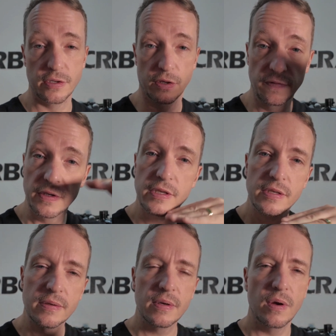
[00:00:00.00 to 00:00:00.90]
the
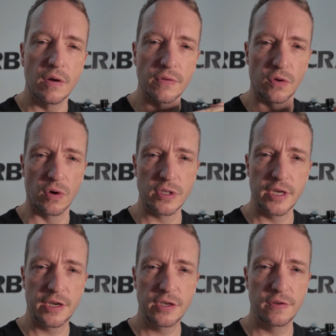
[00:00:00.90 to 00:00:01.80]
surface of the cross
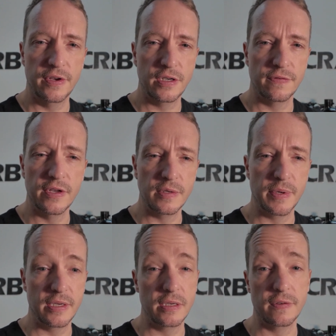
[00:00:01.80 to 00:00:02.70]
section of each of these
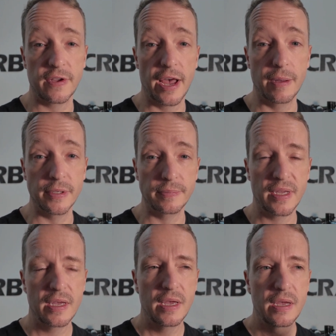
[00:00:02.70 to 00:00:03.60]
pieces of carbon.
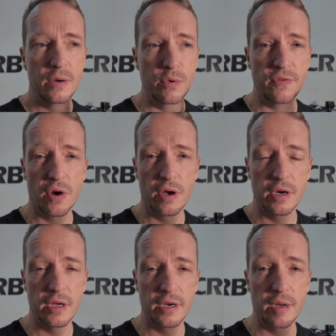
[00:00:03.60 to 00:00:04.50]
We've
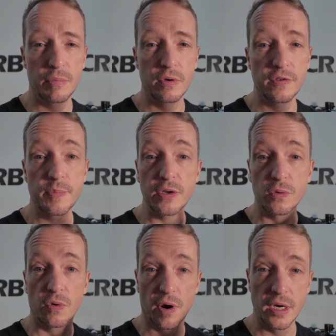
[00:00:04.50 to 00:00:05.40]
got a number of
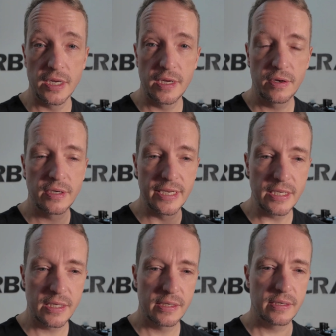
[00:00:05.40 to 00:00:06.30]
special grinding
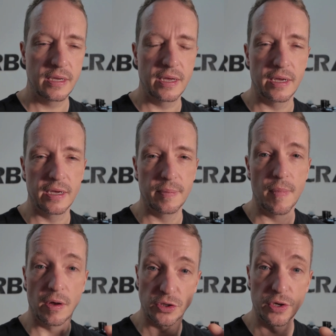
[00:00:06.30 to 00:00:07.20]
discs.
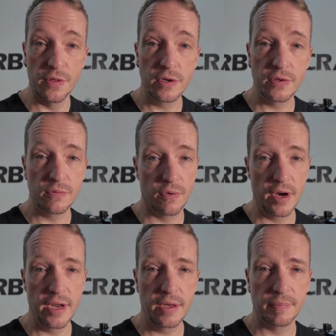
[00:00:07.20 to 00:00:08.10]
I'll show you those
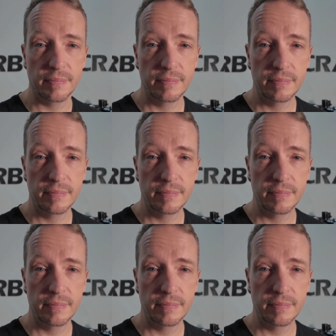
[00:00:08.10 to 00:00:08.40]
right now.